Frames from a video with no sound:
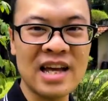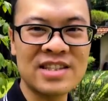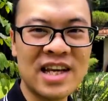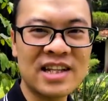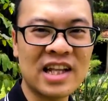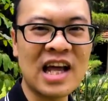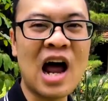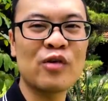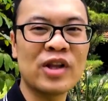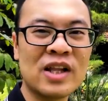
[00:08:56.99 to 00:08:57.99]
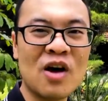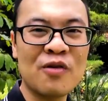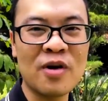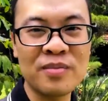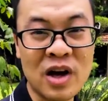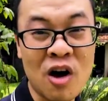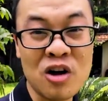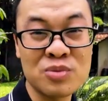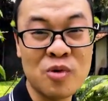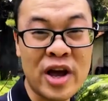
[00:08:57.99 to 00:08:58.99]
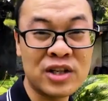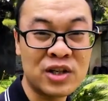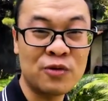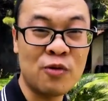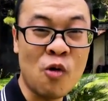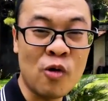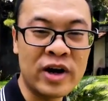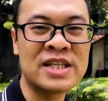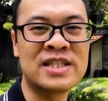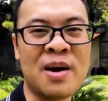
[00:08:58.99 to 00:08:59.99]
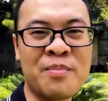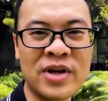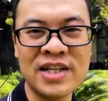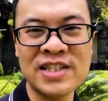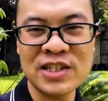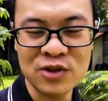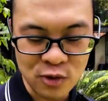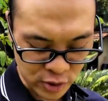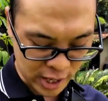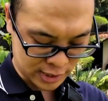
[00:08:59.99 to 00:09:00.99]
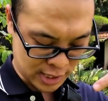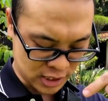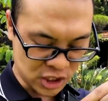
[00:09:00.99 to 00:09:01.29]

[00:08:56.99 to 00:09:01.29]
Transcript: Next thing that I really love from the Osmo Action 4 is the ability to connect the